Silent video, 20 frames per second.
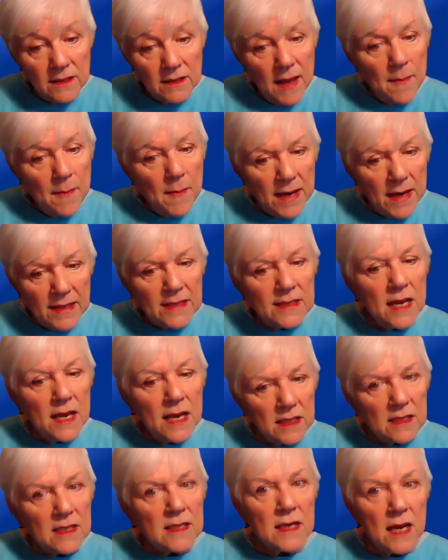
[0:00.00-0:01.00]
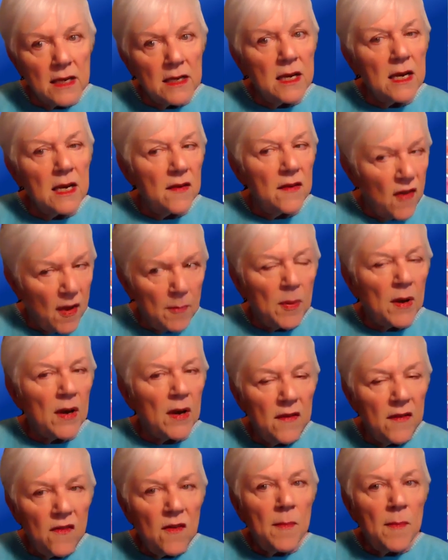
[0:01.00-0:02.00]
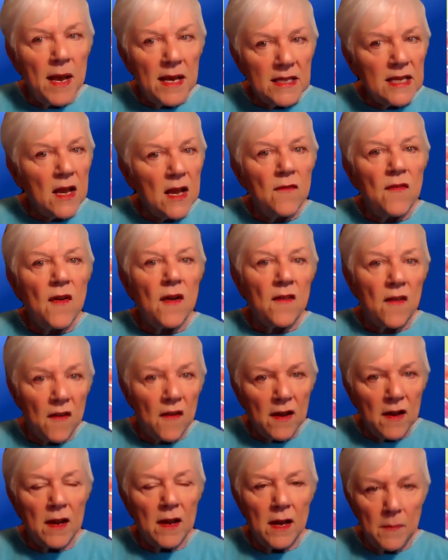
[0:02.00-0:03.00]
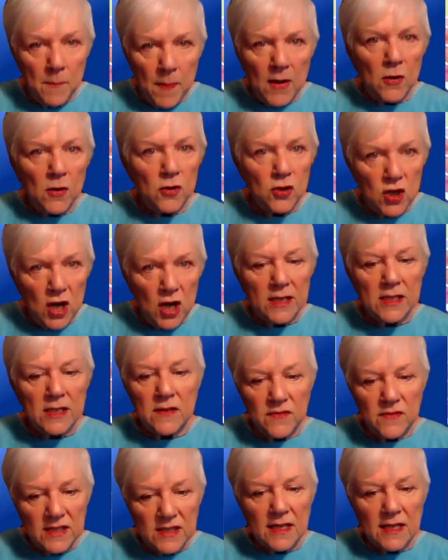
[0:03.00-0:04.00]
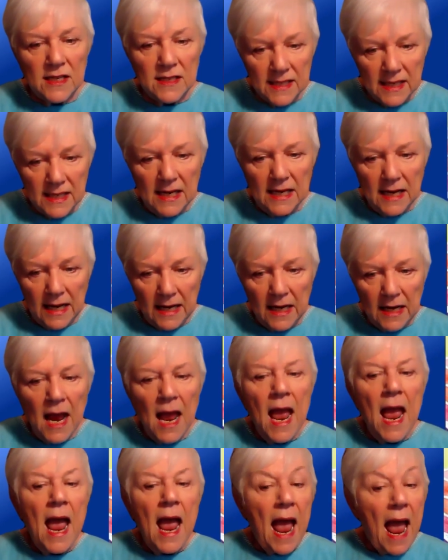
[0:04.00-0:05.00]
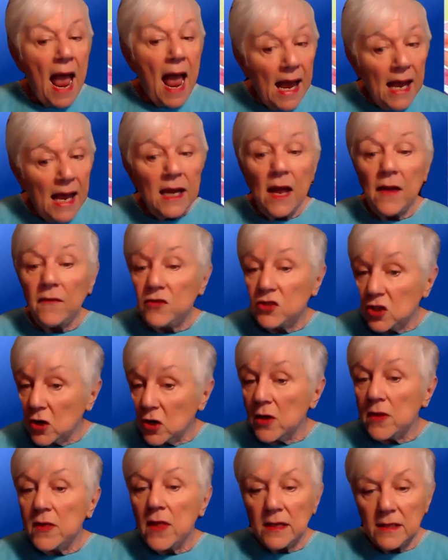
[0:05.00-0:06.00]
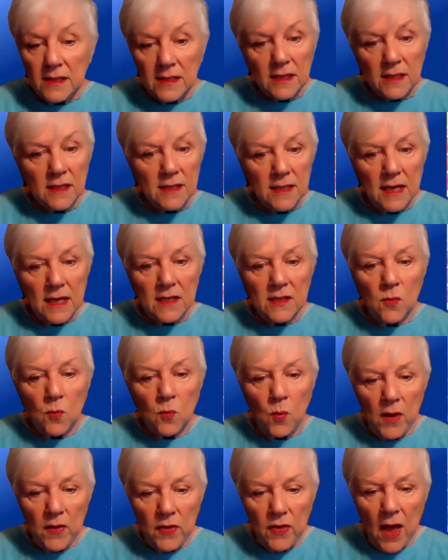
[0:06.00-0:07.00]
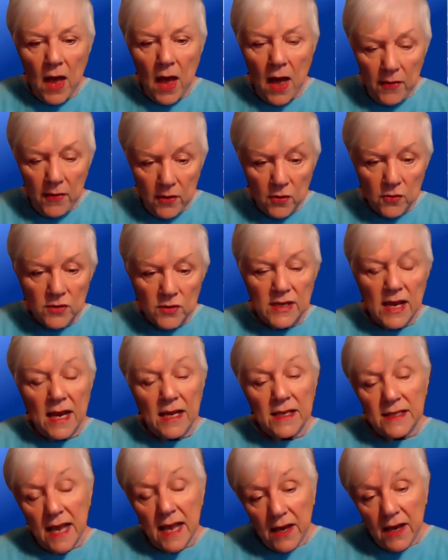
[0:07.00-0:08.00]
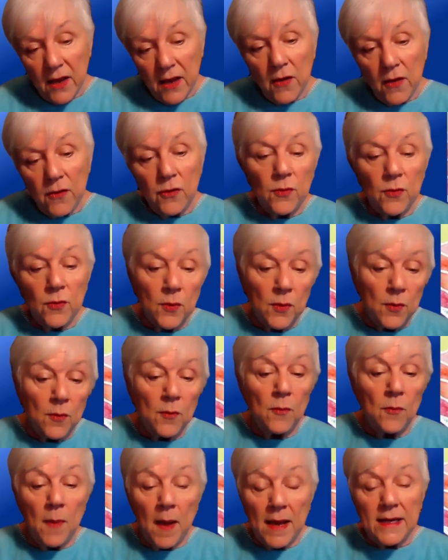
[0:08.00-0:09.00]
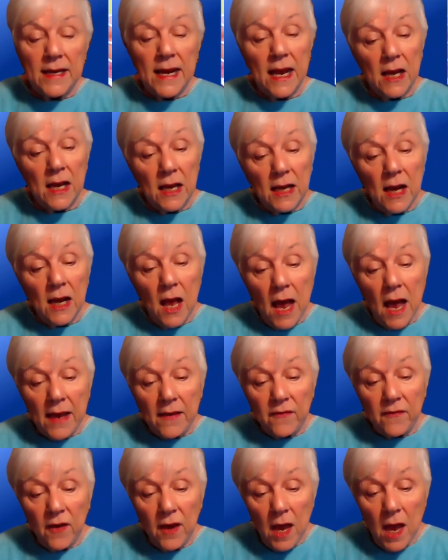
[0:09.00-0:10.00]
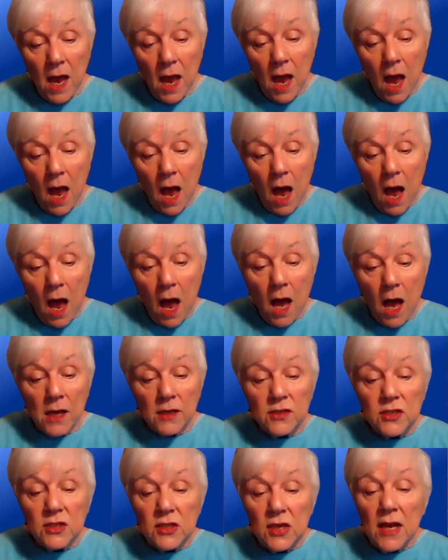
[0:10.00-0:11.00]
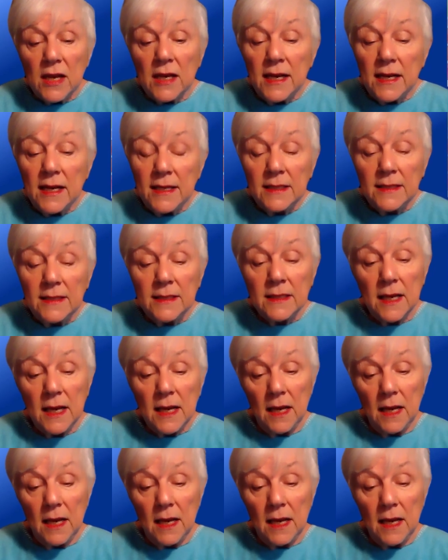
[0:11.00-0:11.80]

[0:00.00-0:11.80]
That makes sense, doesn't it? If I believe in myself, I've got a better chance of succeeding and of sharing that success with others as I go through my daily life. Studies